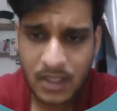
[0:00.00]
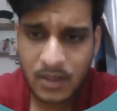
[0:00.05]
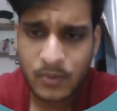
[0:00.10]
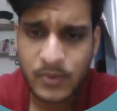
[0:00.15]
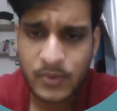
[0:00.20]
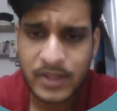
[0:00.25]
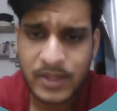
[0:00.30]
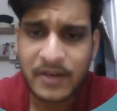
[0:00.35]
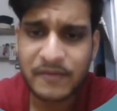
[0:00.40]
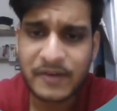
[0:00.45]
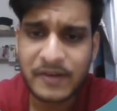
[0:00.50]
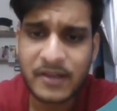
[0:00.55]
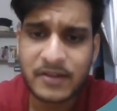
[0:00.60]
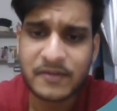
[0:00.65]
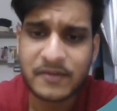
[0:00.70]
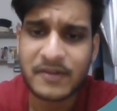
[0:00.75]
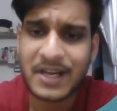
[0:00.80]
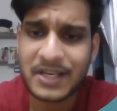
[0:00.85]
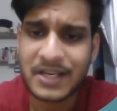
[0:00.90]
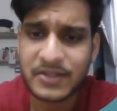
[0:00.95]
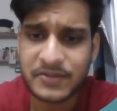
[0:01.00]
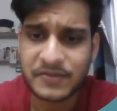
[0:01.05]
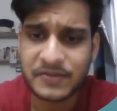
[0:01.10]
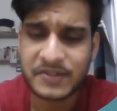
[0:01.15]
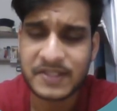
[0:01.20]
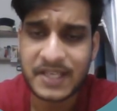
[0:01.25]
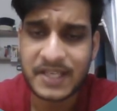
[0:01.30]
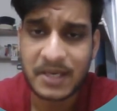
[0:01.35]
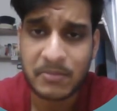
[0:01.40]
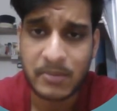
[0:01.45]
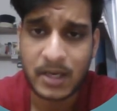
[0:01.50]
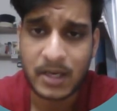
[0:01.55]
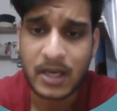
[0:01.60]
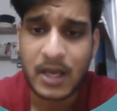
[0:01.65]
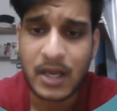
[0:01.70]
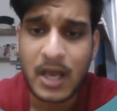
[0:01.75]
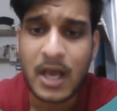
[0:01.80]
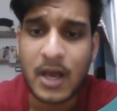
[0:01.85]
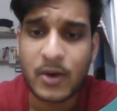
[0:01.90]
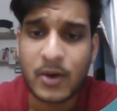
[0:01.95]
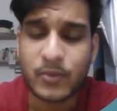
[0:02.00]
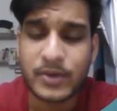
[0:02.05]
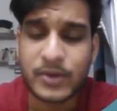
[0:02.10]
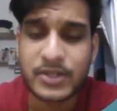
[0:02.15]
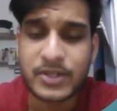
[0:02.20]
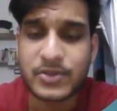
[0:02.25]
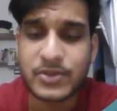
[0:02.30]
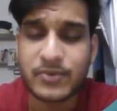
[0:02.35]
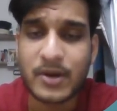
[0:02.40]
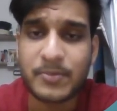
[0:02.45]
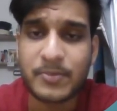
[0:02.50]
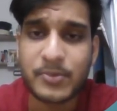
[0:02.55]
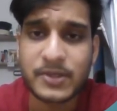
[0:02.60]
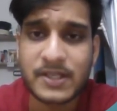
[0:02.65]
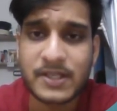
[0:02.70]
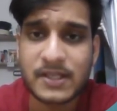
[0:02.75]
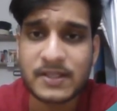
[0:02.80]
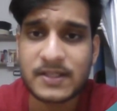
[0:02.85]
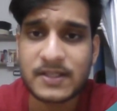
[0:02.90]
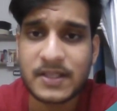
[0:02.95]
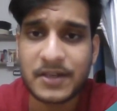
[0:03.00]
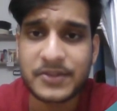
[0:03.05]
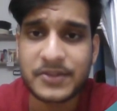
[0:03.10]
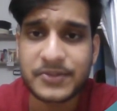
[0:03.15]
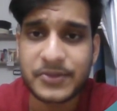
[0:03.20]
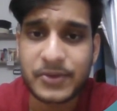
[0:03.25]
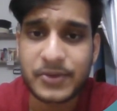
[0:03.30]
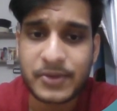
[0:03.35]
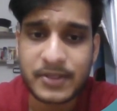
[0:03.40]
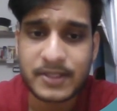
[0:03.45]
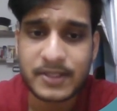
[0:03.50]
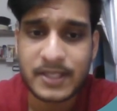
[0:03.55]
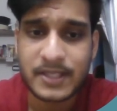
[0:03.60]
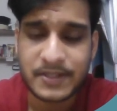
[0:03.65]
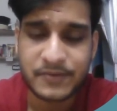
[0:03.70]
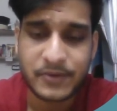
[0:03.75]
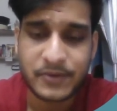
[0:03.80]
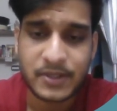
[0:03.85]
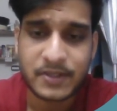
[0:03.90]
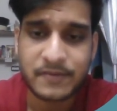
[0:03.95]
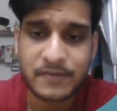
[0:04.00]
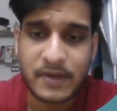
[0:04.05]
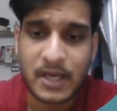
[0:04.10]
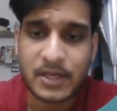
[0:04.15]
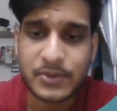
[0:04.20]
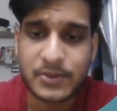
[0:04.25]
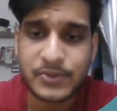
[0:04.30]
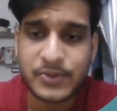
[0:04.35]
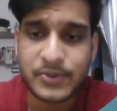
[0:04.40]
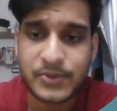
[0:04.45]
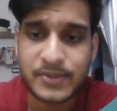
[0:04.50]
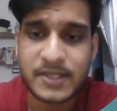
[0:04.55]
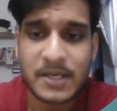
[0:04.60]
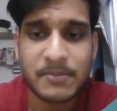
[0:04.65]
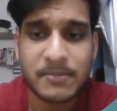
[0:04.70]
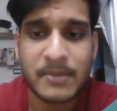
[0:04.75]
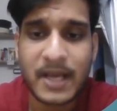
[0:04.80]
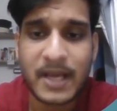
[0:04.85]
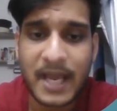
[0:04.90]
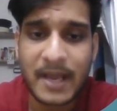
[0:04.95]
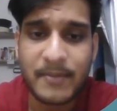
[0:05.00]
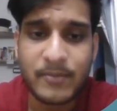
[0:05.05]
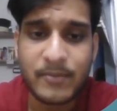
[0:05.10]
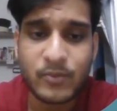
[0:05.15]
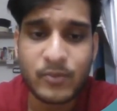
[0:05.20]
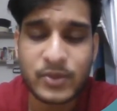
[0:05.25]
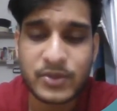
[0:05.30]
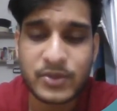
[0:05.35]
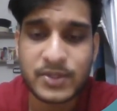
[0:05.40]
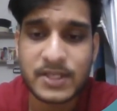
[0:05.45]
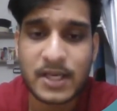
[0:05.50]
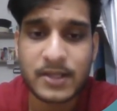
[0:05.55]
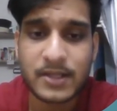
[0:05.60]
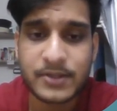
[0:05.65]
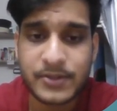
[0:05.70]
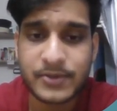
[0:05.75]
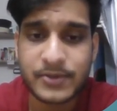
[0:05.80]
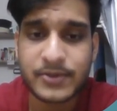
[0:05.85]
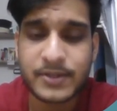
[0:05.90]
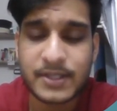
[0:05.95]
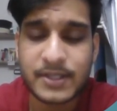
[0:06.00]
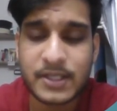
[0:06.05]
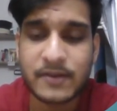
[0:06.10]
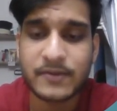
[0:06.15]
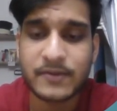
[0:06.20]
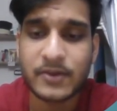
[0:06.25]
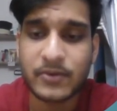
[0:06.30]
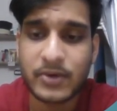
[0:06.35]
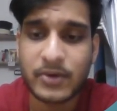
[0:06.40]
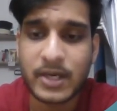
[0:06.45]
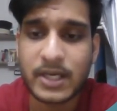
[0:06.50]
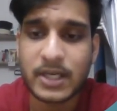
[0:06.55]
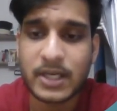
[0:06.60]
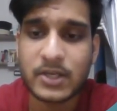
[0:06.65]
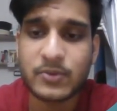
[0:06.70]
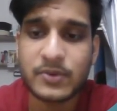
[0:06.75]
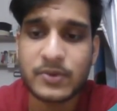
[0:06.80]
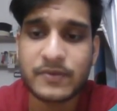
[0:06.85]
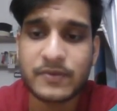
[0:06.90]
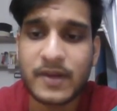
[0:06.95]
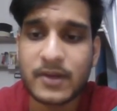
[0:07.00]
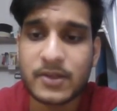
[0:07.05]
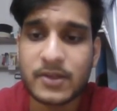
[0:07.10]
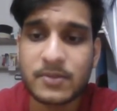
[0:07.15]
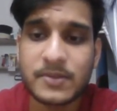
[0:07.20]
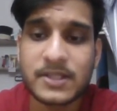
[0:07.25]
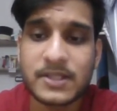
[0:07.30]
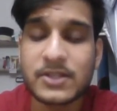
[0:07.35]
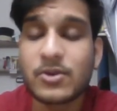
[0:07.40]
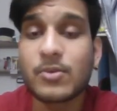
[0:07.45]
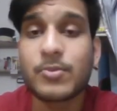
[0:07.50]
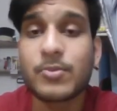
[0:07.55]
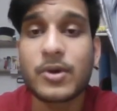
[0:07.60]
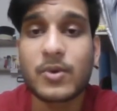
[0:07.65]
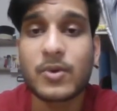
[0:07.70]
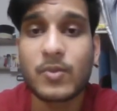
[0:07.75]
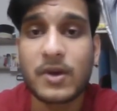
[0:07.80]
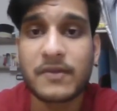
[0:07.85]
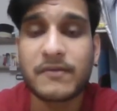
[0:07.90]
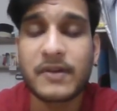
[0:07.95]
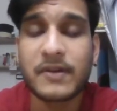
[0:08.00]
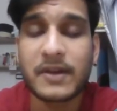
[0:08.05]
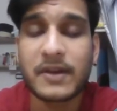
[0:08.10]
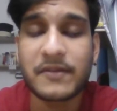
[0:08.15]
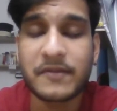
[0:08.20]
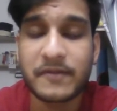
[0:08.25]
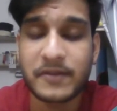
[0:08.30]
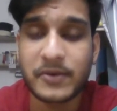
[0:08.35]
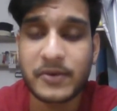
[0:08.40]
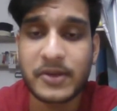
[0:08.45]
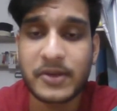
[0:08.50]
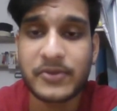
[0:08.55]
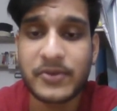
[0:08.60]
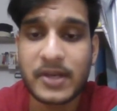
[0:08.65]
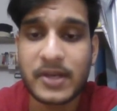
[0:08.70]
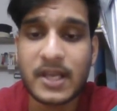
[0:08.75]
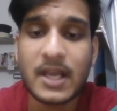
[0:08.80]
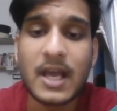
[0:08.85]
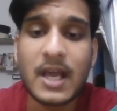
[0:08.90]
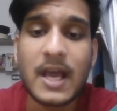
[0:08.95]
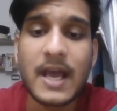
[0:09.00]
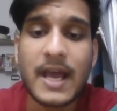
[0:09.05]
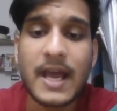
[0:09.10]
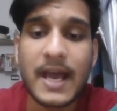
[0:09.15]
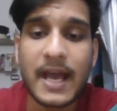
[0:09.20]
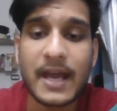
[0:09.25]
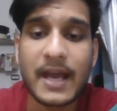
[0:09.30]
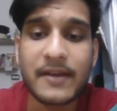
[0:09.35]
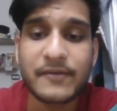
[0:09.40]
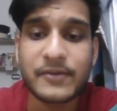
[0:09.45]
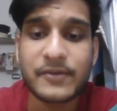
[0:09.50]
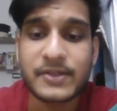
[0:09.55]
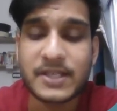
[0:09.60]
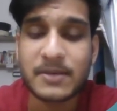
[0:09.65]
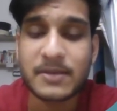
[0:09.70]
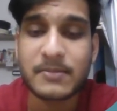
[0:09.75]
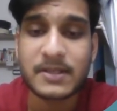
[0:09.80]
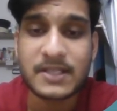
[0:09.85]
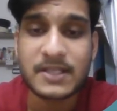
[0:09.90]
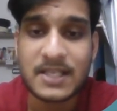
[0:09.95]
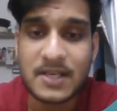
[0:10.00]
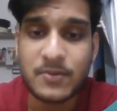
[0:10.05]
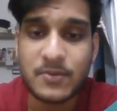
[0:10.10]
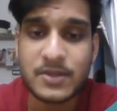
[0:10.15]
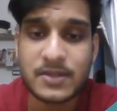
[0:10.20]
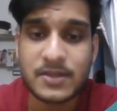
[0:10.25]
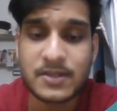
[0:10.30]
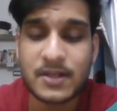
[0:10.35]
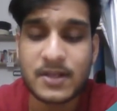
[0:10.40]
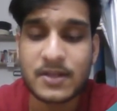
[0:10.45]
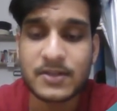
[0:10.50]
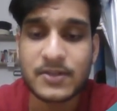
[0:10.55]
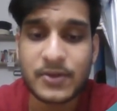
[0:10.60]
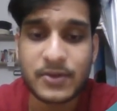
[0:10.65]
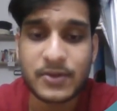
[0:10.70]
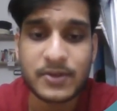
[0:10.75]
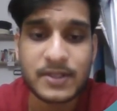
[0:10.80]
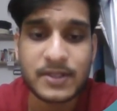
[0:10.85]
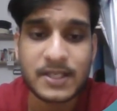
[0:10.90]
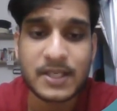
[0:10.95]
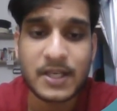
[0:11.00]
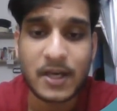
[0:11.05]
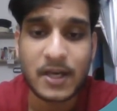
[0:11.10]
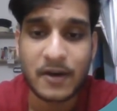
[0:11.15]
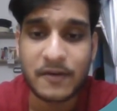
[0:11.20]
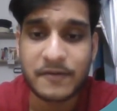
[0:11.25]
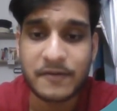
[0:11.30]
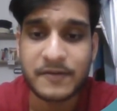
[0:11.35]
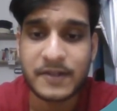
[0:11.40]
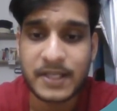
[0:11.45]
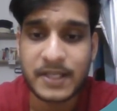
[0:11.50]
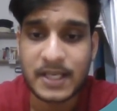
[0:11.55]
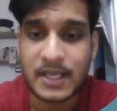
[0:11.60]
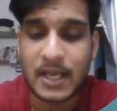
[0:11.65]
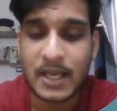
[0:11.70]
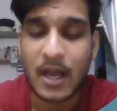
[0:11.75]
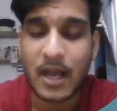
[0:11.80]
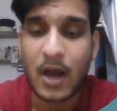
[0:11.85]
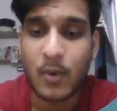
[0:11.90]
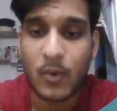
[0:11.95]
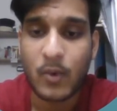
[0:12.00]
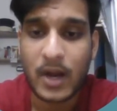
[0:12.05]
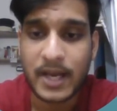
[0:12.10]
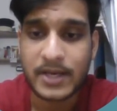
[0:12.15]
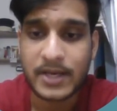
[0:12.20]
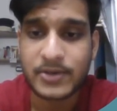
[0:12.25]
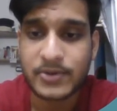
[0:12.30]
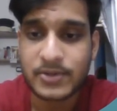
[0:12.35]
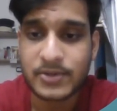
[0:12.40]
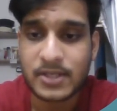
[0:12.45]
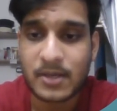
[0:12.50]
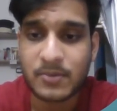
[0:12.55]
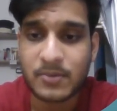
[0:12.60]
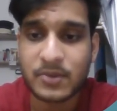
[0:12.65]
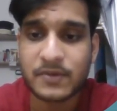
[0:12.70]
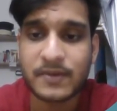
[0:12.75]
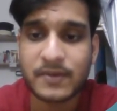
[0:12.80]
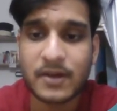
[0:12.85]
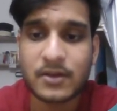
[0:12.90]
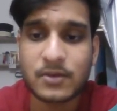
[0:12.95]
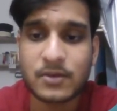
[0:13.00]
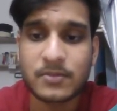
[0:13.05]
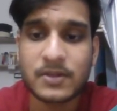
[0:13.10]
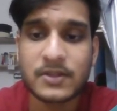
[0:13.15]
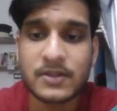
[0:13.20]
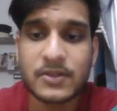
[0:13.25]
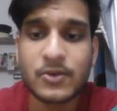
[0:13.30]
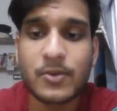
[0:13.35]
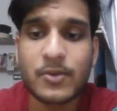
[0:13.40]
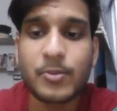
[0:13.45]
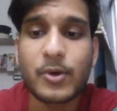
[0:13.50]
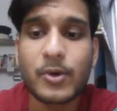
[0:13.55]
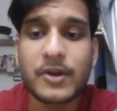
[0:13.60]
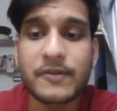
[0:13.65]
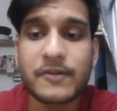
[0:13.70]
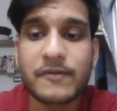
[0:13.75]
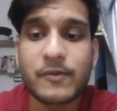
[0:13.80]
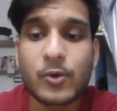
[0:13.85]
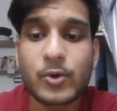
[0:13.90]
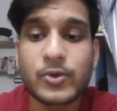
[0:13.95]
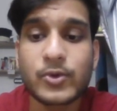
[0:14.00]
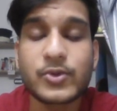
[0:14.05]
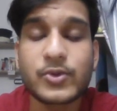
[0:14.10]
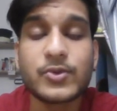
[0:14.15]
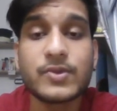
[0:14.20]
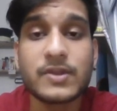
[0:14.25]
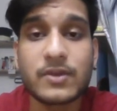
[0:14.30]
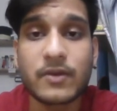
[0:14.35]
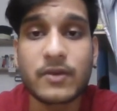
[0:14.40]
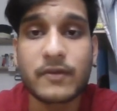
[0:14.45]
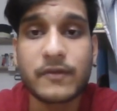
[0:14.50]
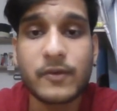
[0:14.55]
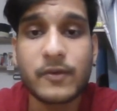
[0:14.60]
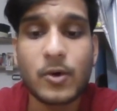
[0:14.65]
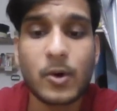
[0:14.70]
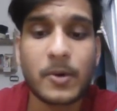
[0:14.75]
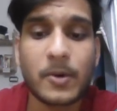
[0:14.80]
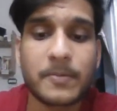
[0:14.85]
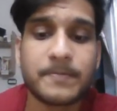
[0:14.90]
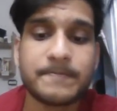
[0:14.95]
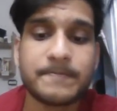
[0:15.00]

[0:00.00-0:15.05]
We then found the values of sigma, which represents the uncertainties for each value. So sigma m, which is the uncertainty of the gradient, was found to be 0.1533, and for sigma c, which is the uncertainty of the y-intercept, was found to be 0.4204.